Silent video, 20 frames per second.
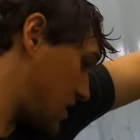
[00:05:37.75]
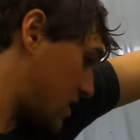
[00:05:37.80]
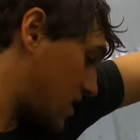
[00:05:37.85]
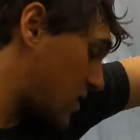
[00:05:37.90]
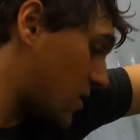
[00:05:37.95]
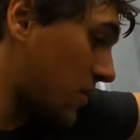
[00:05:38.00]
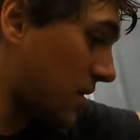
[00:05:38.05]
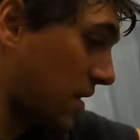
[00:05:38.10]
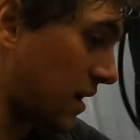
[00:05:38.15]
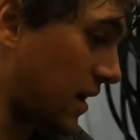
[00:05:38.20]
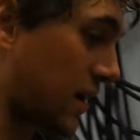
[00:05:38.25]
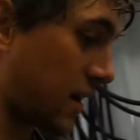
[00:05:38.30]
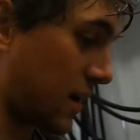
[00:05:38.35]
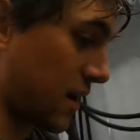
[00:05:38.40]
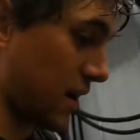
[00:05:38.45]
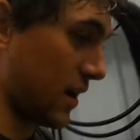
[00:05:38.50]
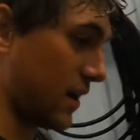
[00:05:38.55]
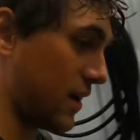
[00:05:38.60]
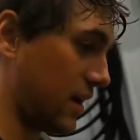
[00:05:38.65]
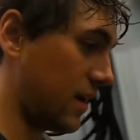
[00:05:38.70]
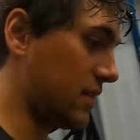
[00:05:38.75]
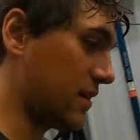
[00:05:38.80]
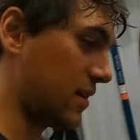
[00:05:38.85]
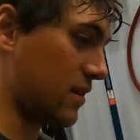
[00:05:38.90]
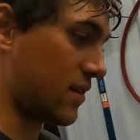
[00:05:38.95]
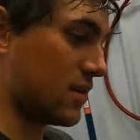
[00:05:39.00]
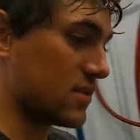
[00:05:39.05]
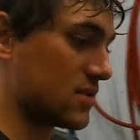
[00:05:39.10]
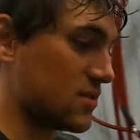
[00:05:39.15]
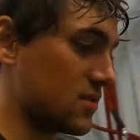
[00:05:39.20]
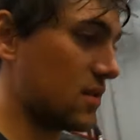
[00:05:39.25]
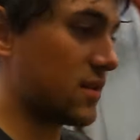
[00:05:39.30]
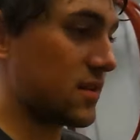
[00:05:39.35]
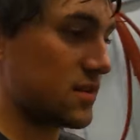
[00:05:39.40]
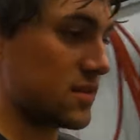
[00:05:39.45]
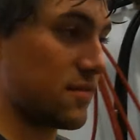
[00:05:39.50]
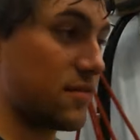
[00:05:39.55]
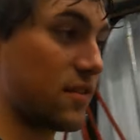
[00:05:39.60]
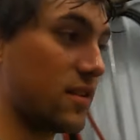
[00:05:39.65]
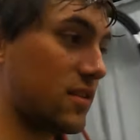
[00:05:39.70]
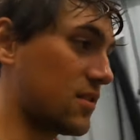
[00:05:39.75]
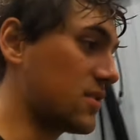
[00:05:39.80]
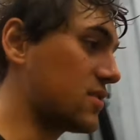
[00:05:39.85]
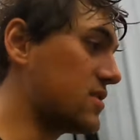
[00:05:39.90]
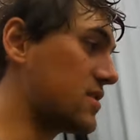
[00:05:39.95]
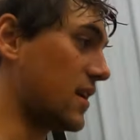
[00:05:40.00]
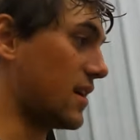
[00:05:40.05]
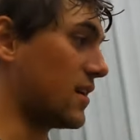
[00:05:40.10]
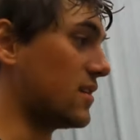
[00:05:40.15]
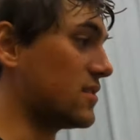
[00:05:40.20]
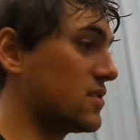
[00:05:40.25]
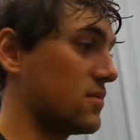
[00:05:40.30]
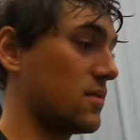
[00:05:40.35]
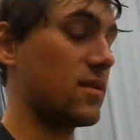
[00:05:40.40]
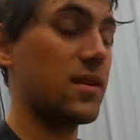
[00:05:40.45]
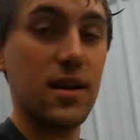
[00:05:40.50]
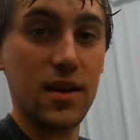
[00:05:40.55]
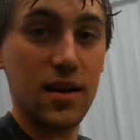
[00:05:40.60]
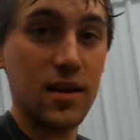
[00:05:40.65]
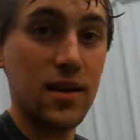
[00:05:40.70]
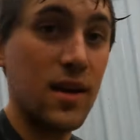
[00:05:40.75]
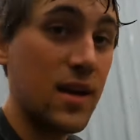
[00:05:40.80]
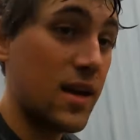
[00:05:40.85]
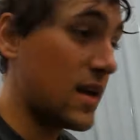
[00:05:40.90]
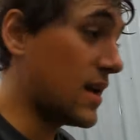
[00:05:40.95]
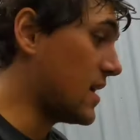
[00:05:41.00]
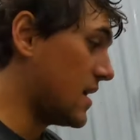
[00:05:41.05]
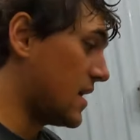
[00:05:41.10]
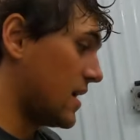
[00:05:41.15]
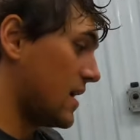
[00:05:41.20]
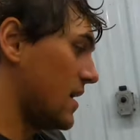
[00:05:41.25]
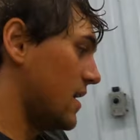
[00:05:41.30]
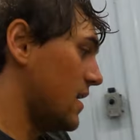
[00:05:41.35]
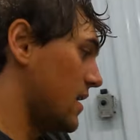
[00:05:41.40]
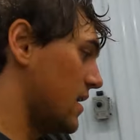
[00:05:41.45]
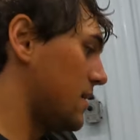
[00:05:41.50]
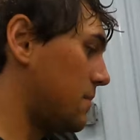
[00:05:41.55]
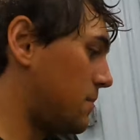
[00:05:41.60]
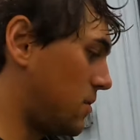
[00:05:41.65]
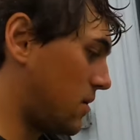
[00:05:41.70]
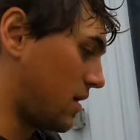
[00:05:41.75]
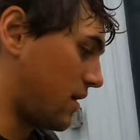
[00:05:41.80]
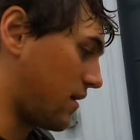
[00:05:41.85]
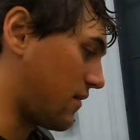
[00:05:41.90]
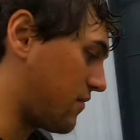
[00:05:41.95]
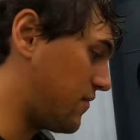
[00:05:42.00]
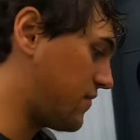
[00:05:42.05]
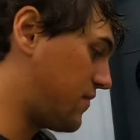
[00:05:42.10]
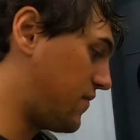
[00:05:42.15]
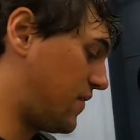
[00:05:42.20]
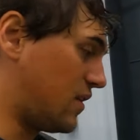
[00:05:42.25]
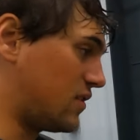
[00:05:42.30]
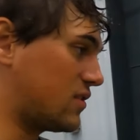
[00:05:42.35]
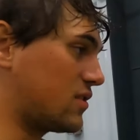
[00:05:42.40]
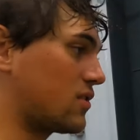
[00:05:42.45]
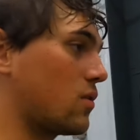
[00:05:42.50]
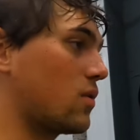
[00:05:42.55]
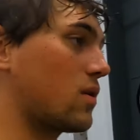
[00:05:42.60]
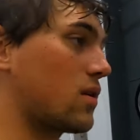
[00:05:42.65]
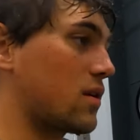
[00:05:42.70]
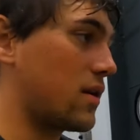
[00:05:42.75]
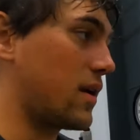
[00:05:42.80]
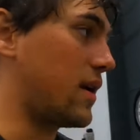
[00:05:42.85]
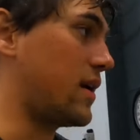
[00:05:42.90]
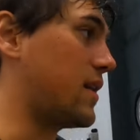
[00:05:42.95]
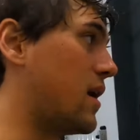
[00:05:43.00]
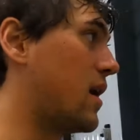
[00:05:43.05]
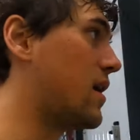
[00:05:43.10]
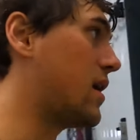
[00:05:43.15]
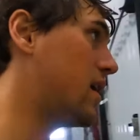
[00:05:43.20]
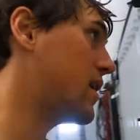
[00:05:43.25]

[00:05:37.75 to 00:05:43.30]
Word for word: gonna go there, and then also there's a filter sale, so we're gonna put our filter order in.